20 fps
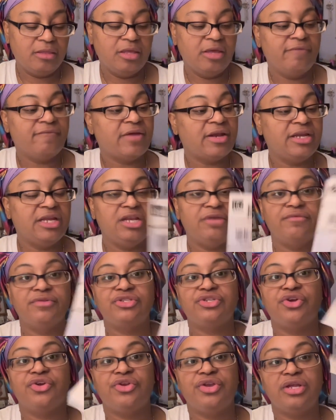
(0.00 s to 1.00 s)
if I need to
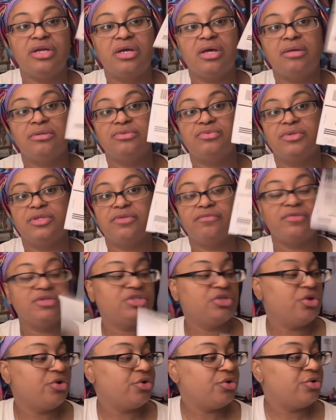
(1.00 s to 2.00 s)
return, it comes with the
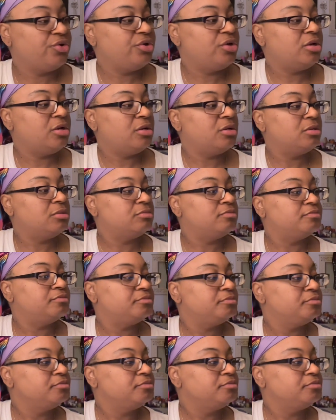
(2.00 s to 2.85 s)
return um,